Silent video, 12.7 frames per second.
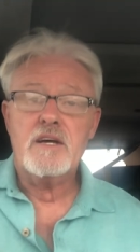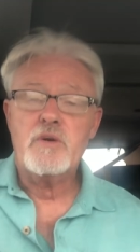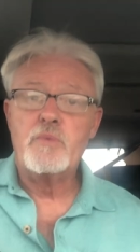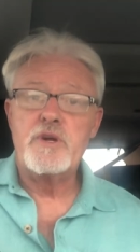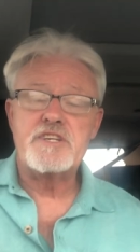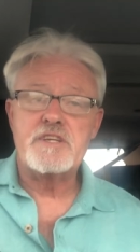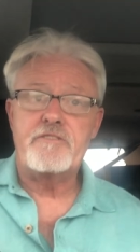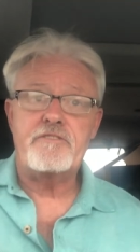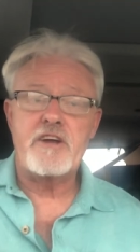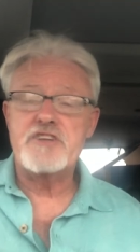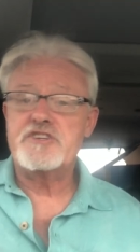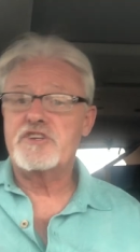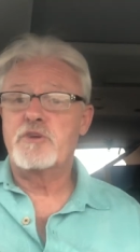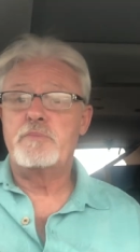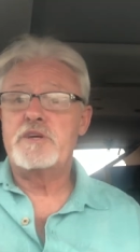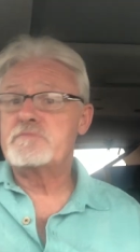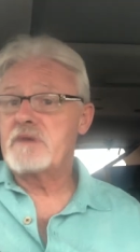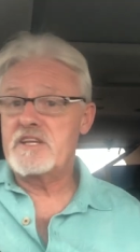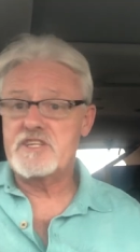Which in a Frenchie could be
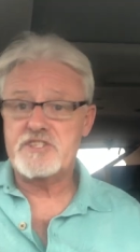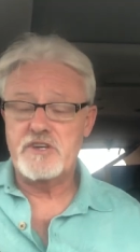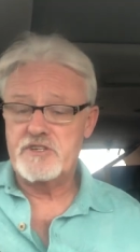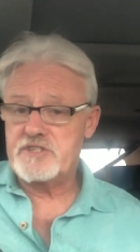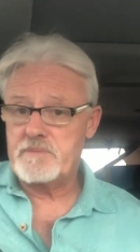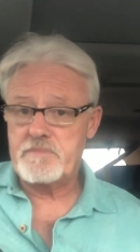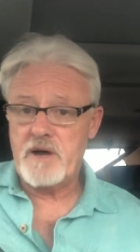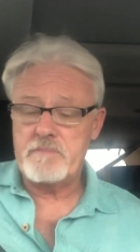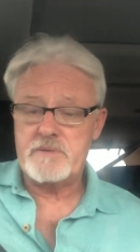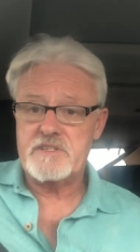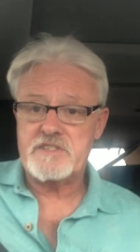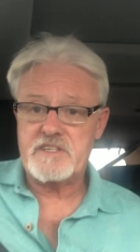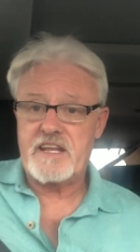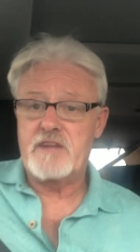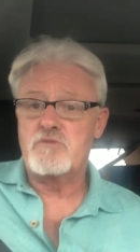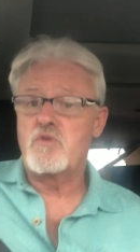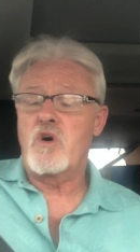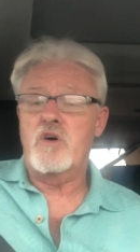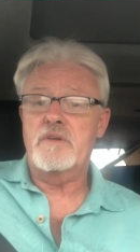as many as 13 puppies. Get it
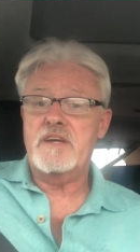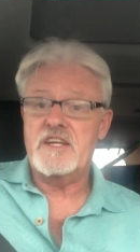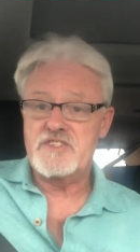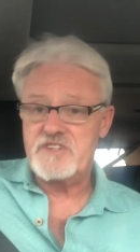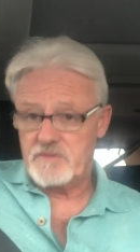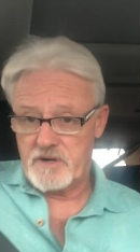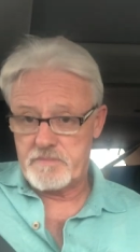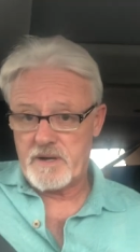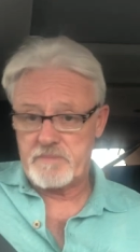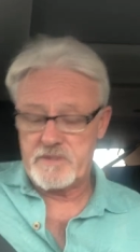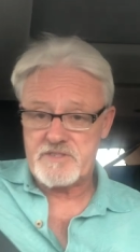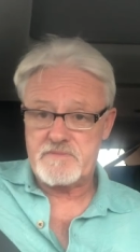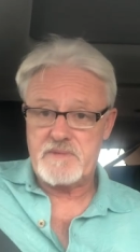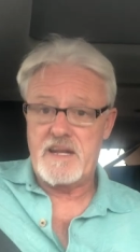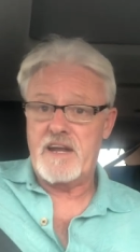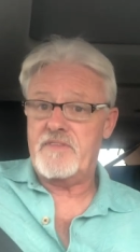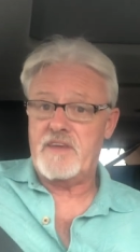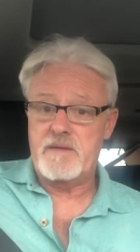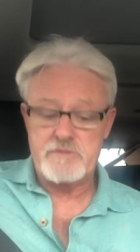wrong, you get zero puppies, and
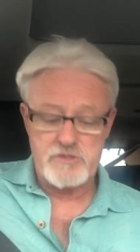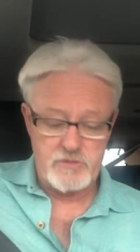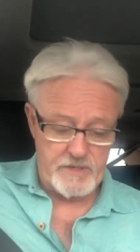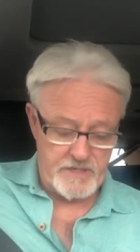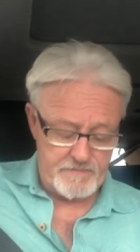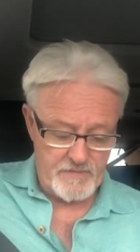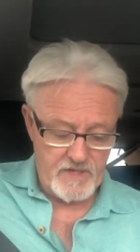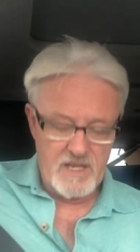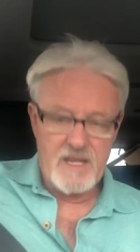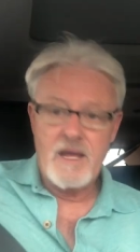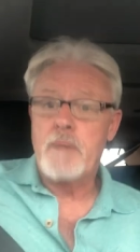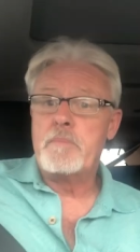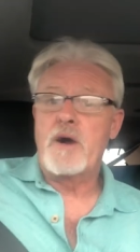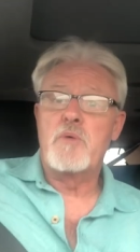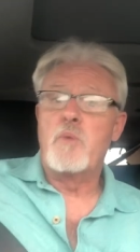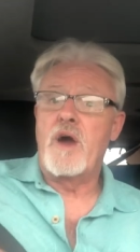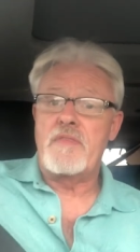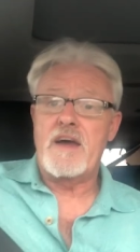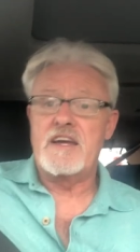anything in between. And by the
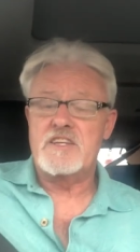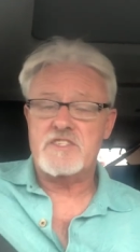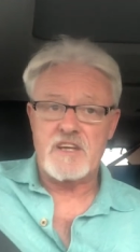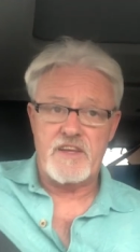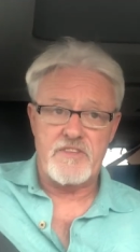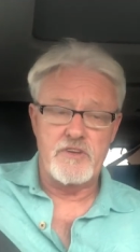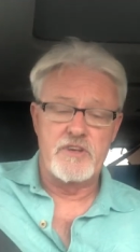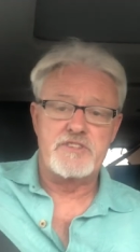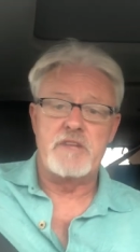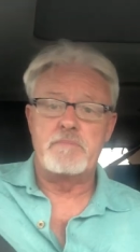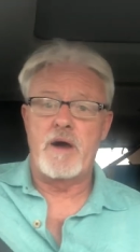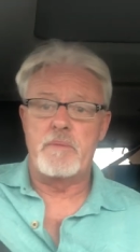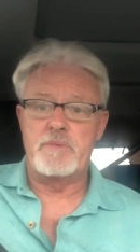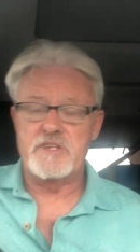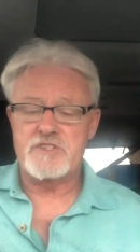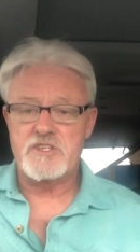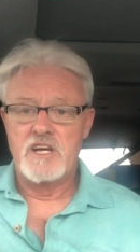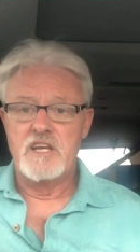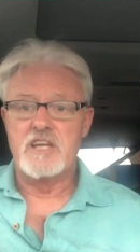way, that is at 13
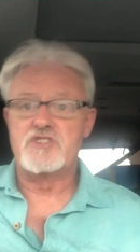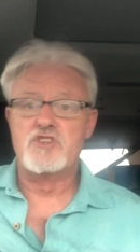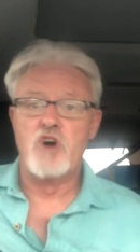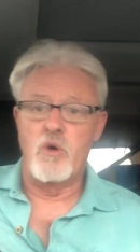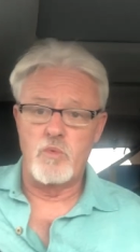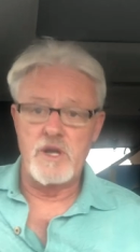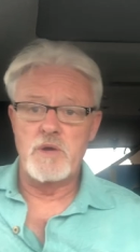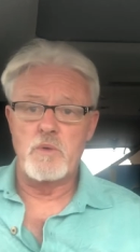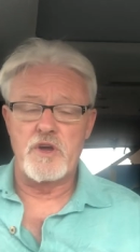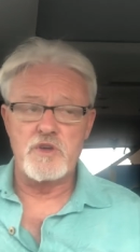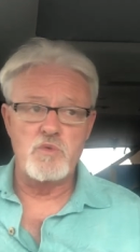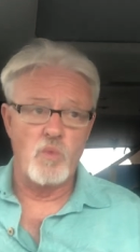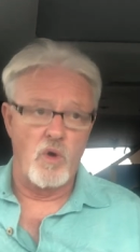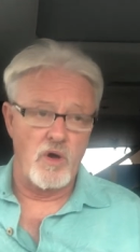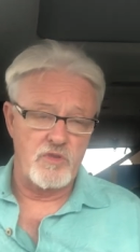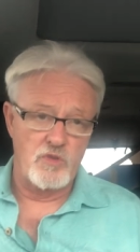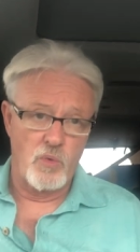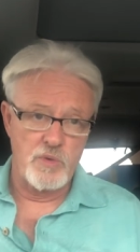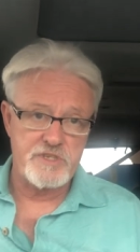puppies is not really what you want,
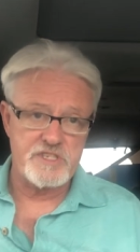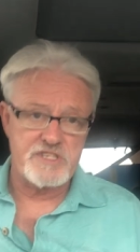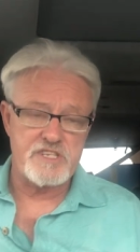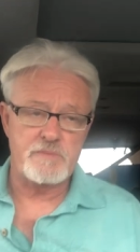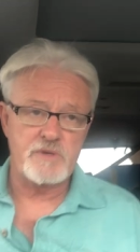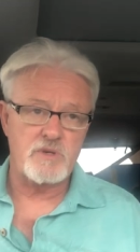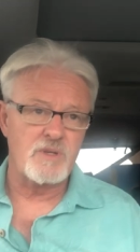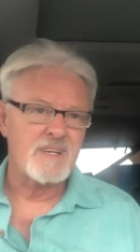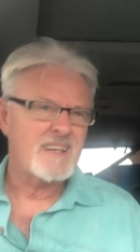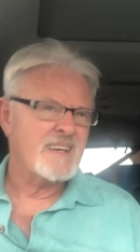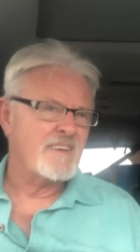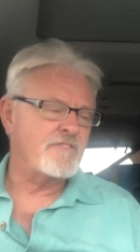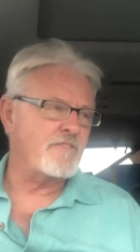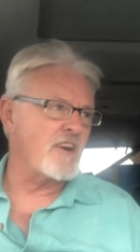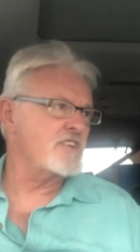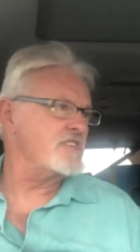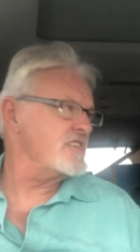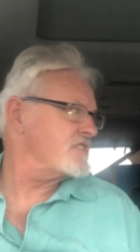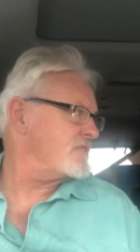nor is it typical. Oh,
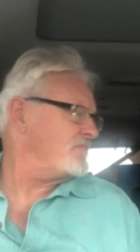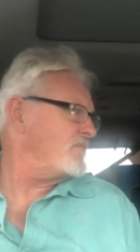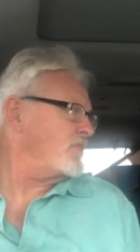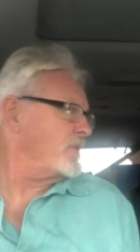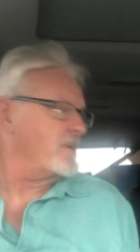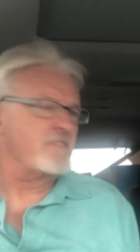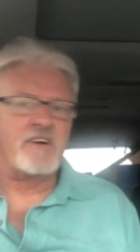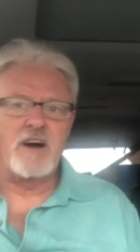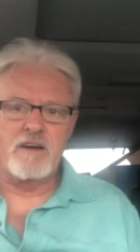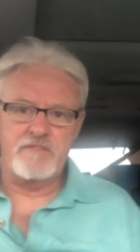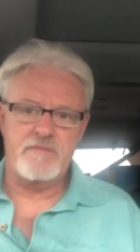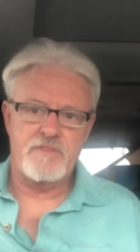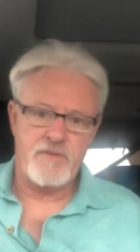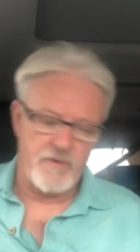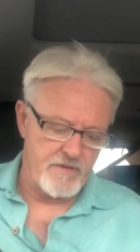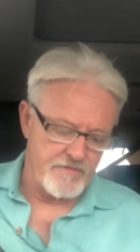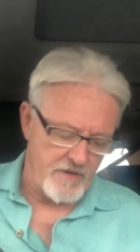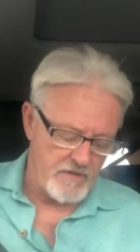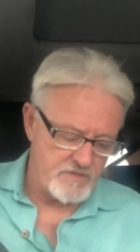French my. is three to five. Three to
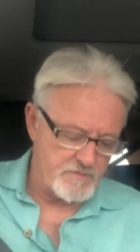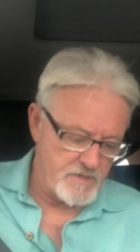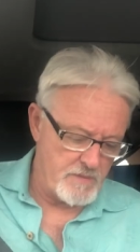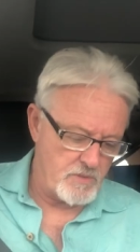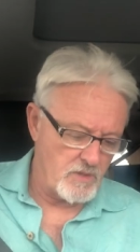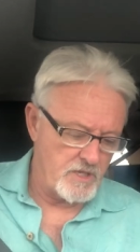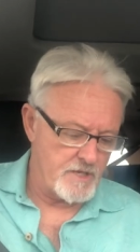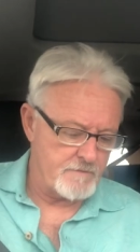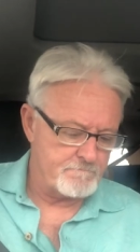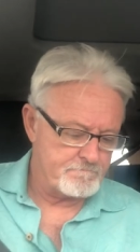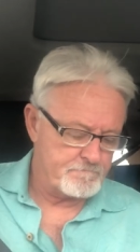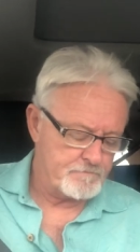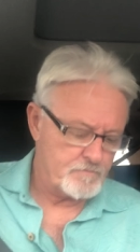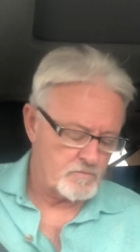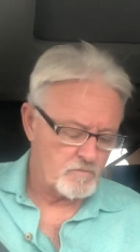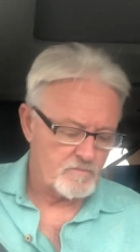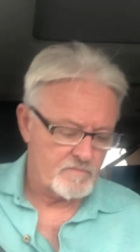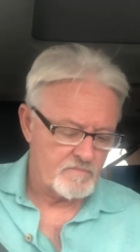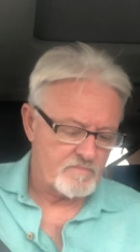five well, is typical litter.
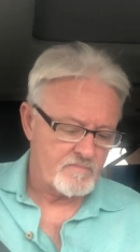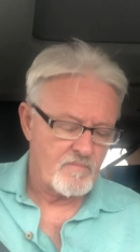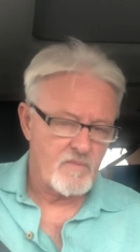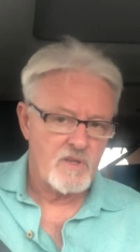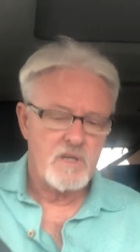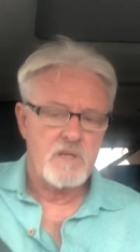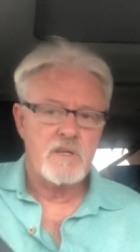Typical, yeah.